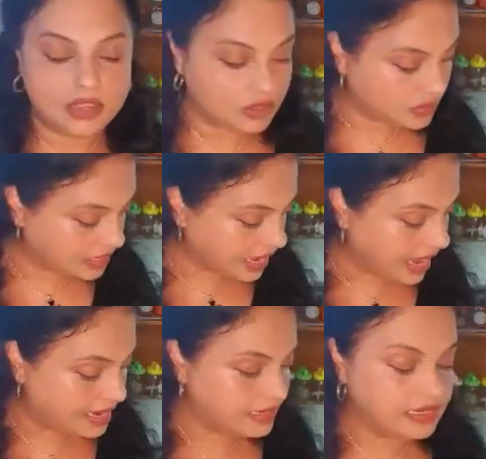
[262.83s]
You can
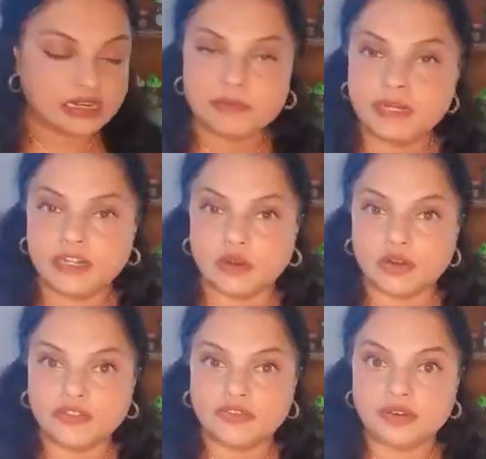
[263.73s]
add a little bit
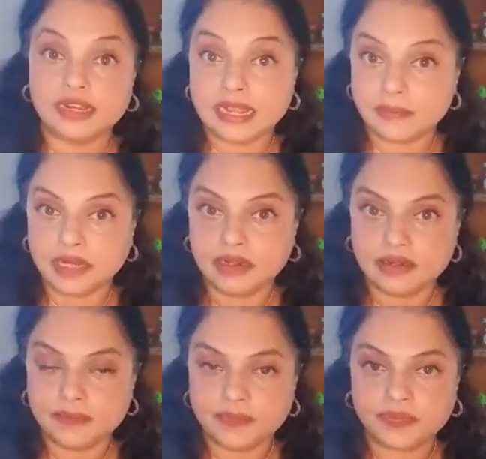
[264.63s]
of
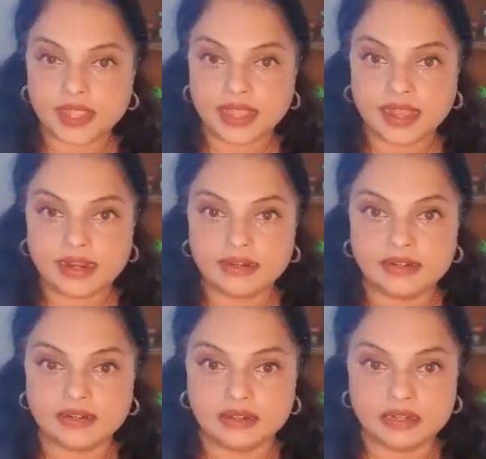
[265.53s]
lemon, and
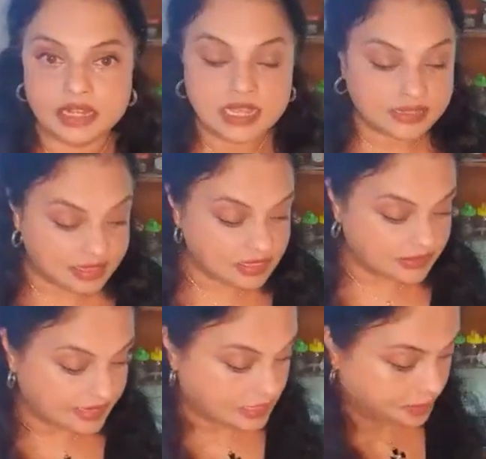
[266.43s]
this
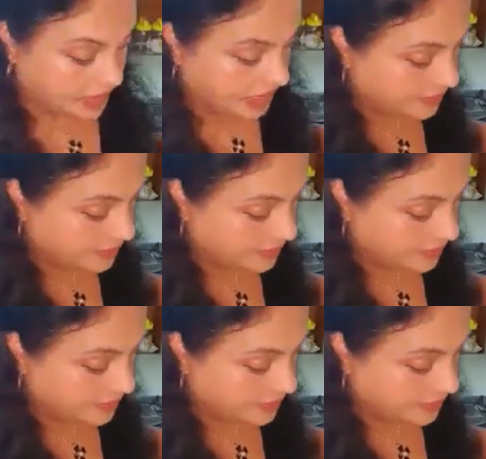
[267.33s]
recipe